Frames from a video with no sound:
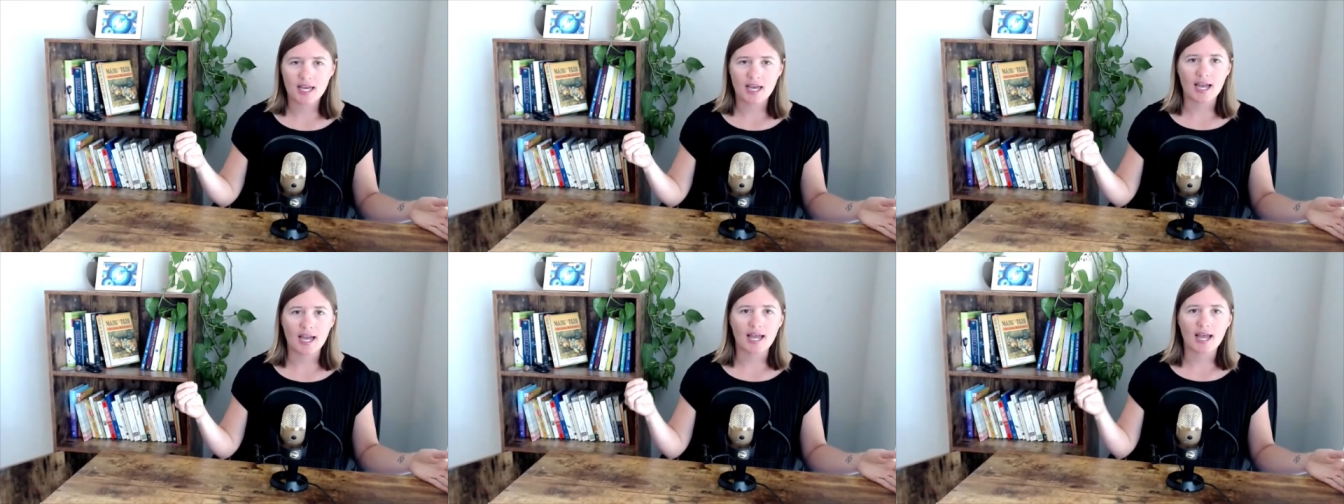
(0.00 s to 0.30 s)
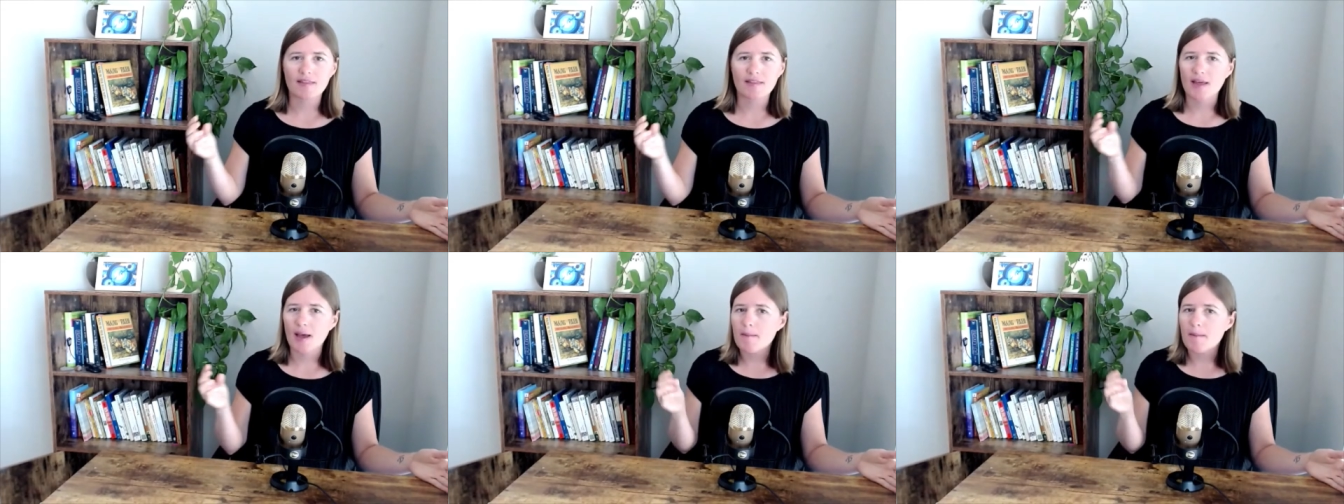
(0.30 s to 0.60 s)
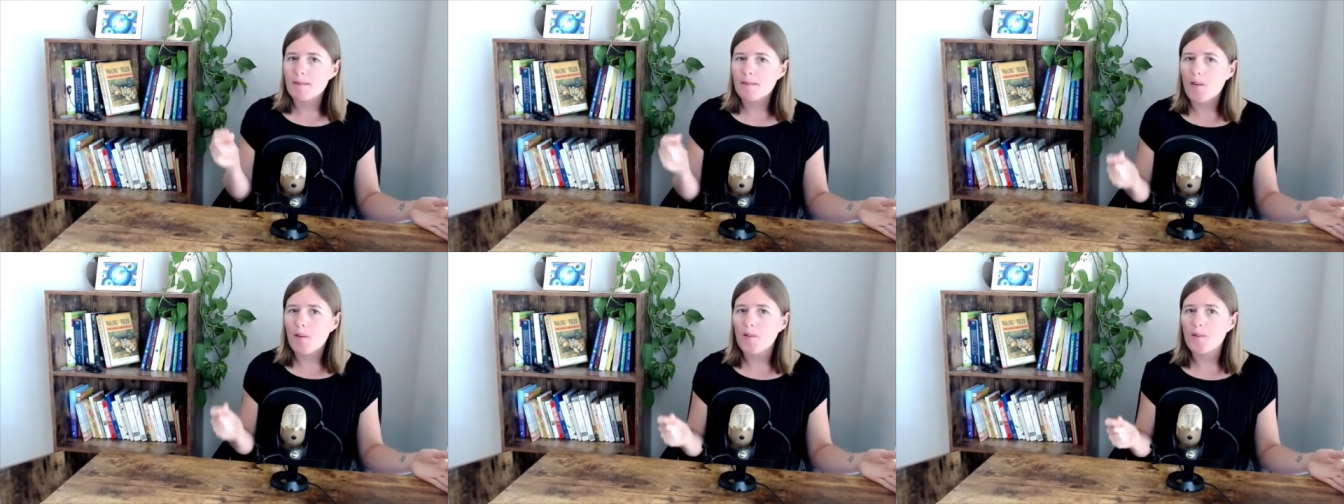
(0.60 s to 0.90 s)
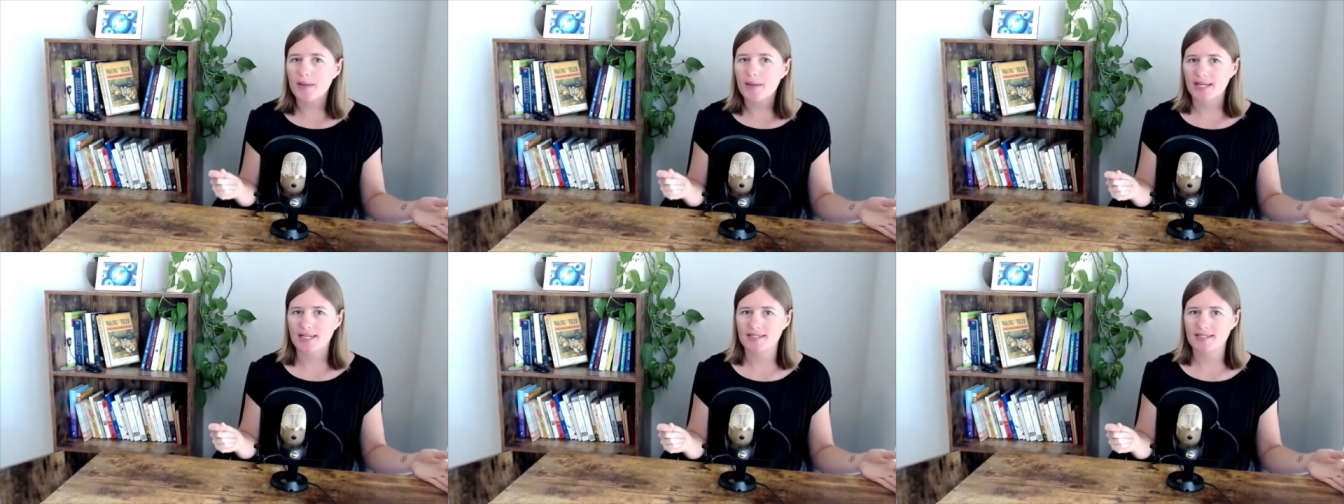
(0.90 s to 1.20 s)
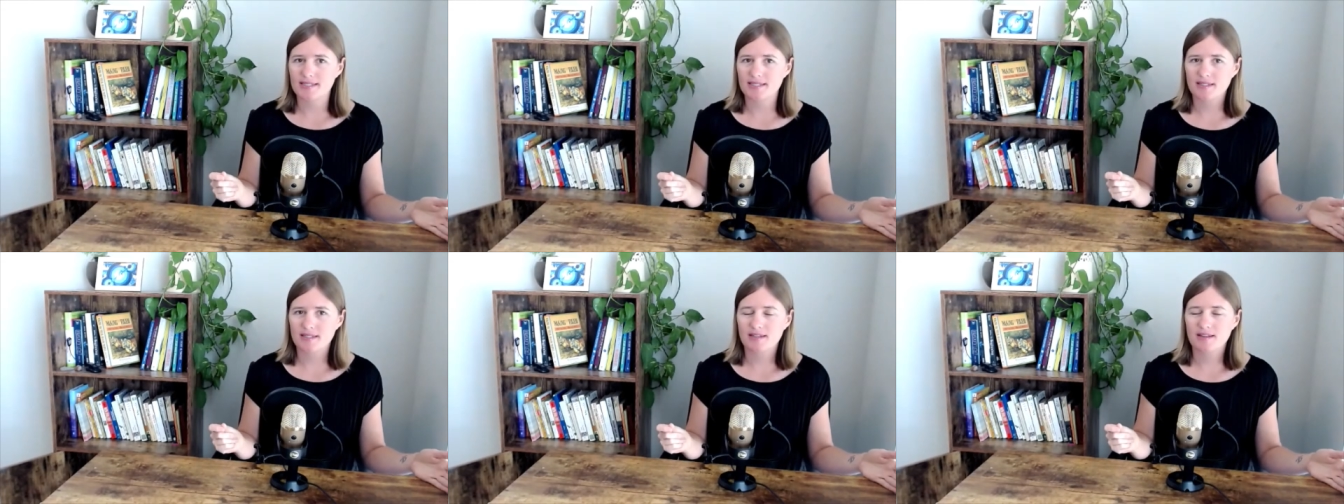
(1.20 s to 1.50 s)
I had that
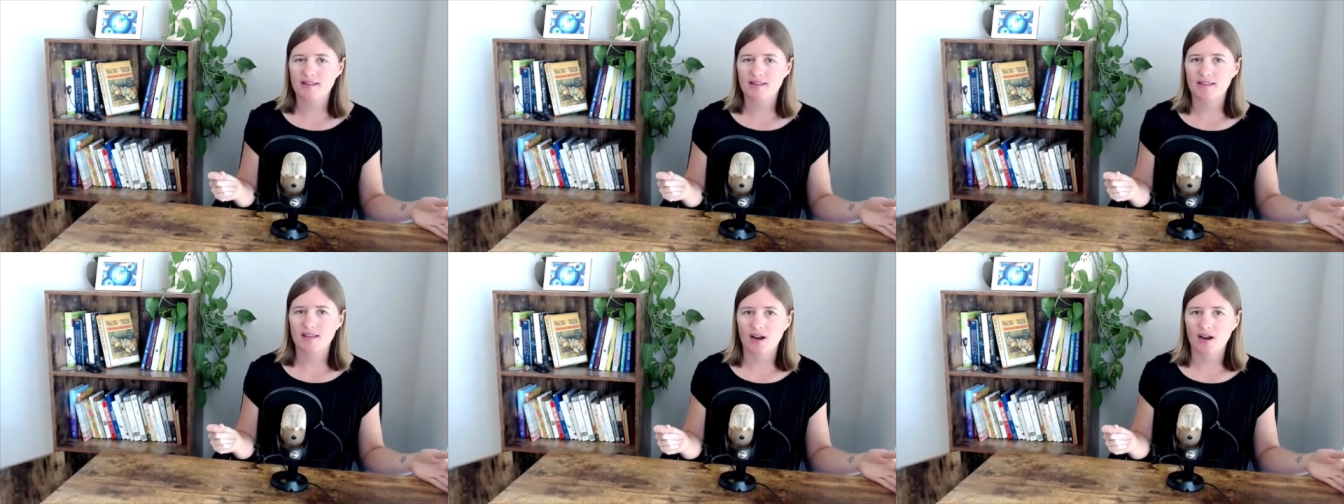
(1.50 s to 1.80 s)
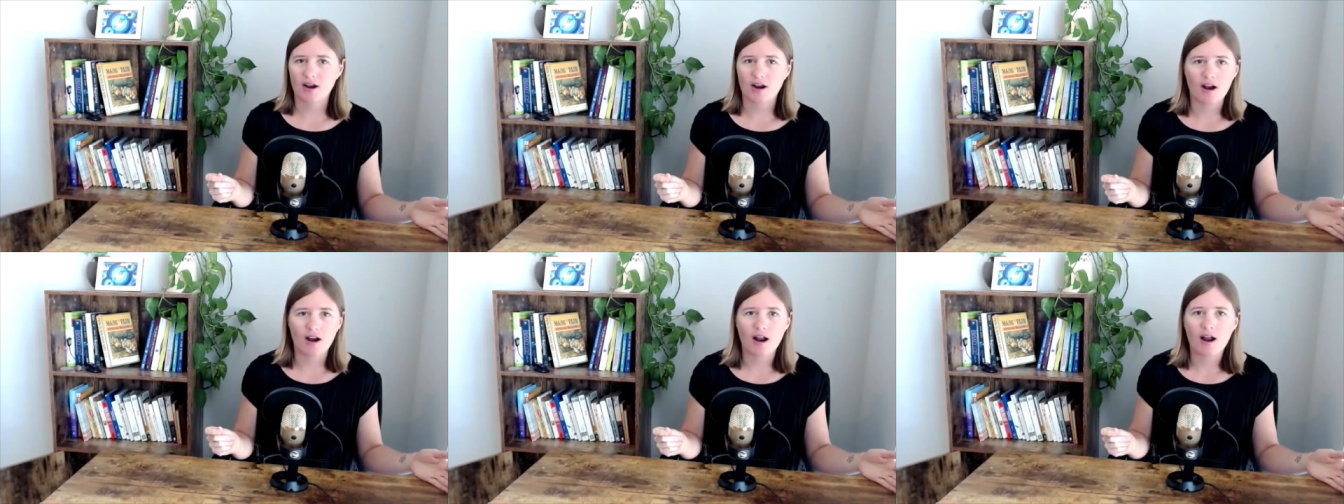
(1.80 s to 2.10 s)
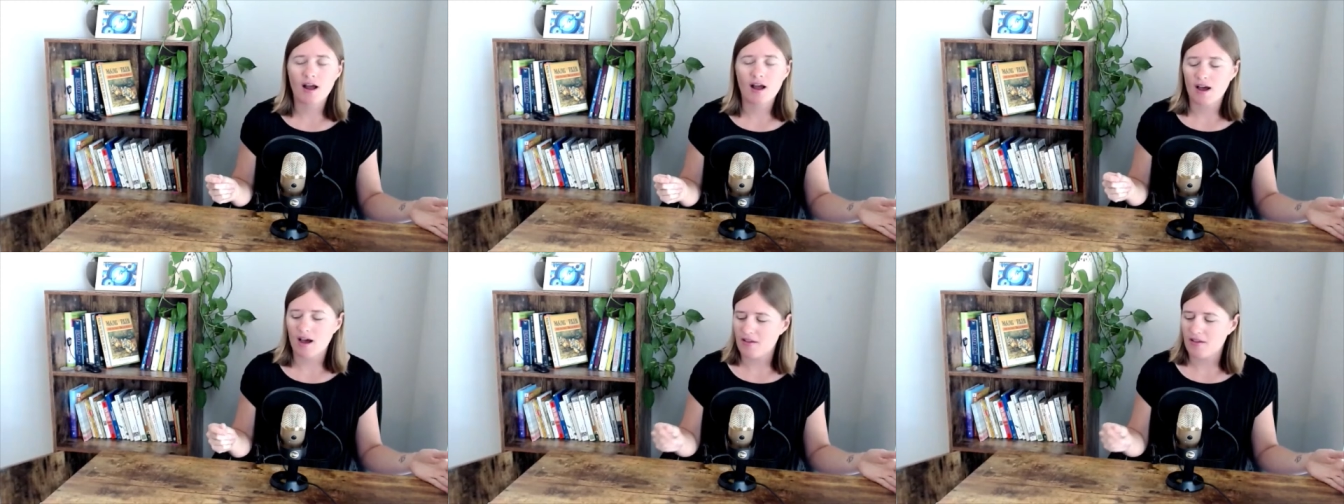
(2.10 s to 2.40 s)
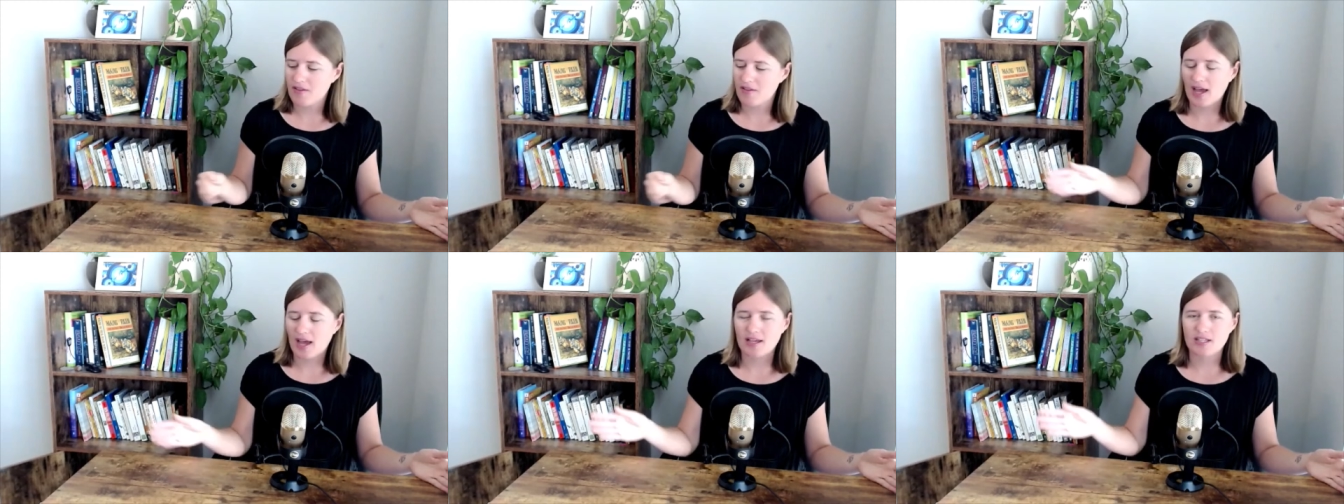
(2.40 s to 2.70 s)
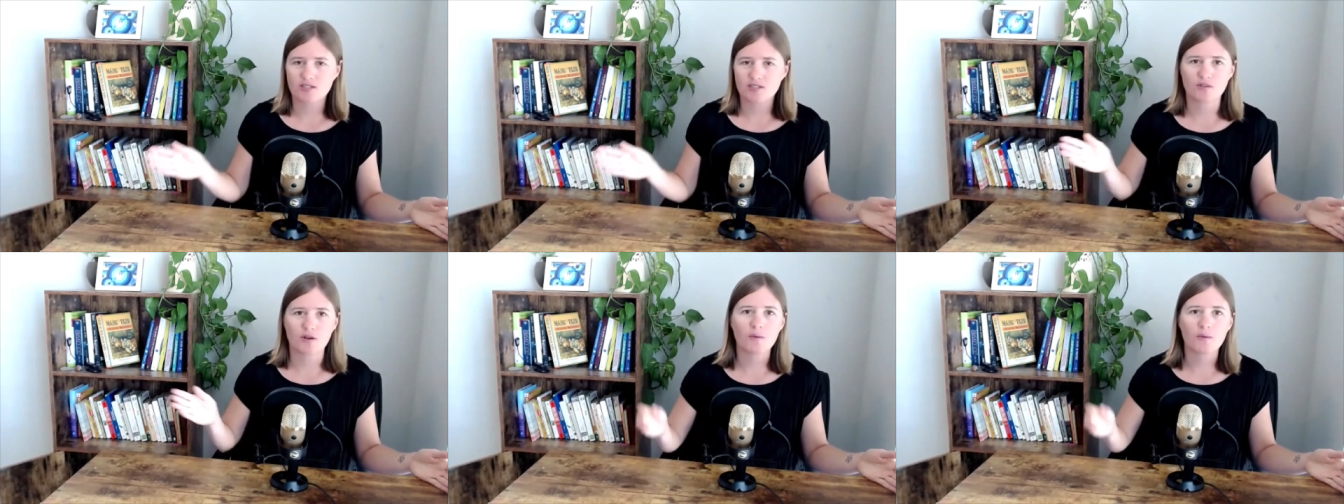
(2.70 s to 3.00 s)
moment there on the
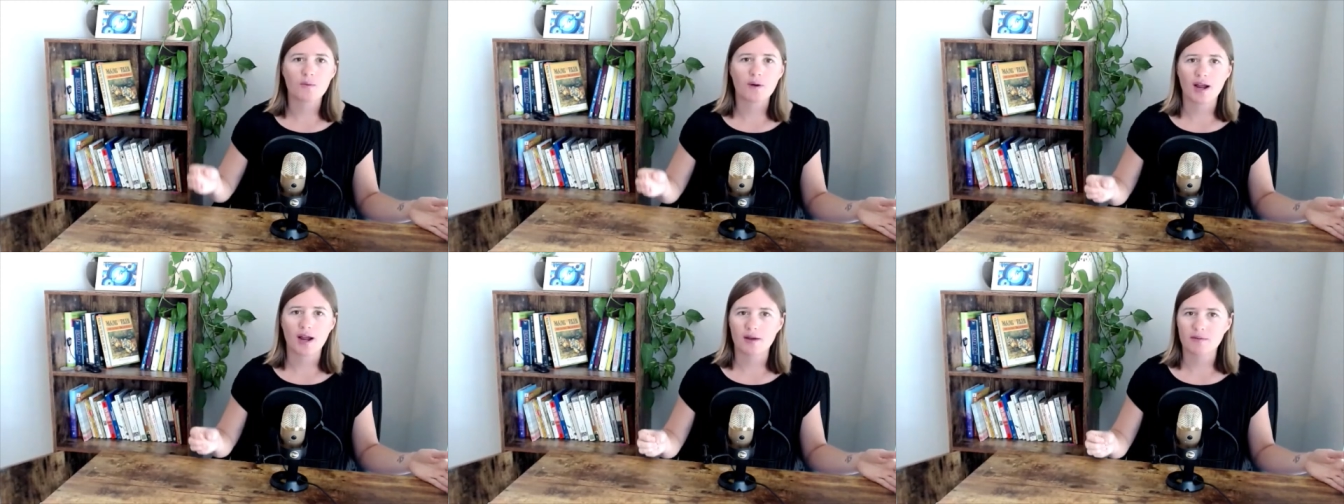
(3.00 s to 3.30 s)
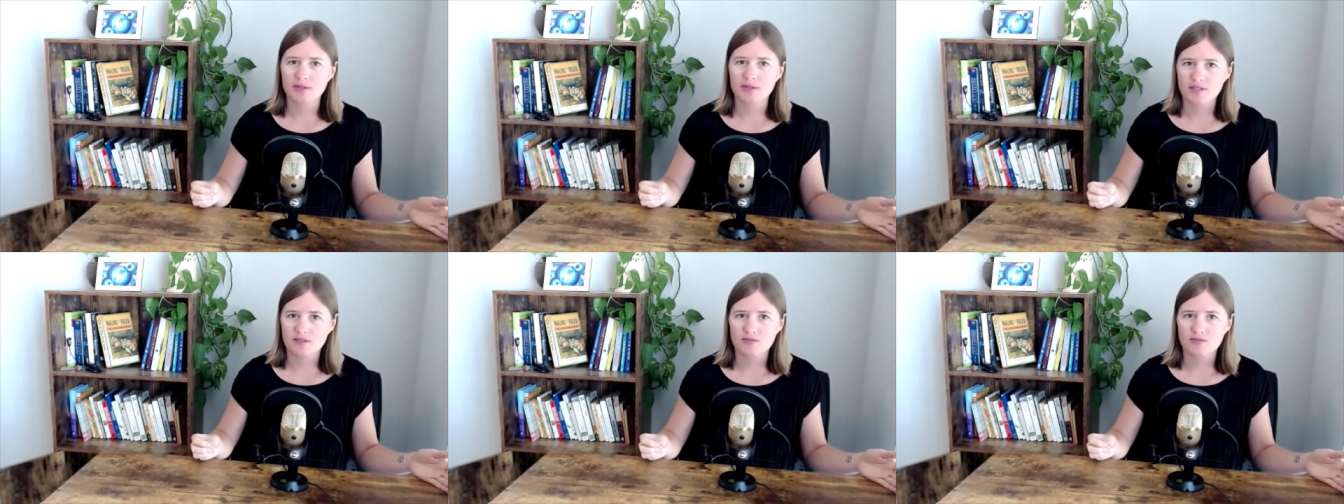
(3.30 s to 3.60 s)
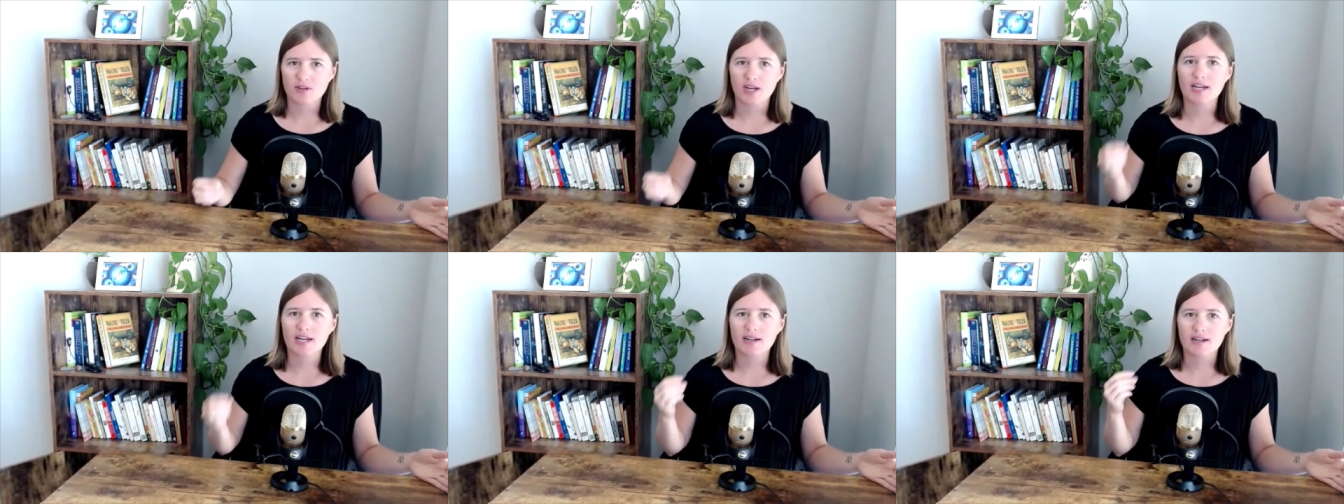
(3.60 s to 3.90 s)
asphalt where I was afraid,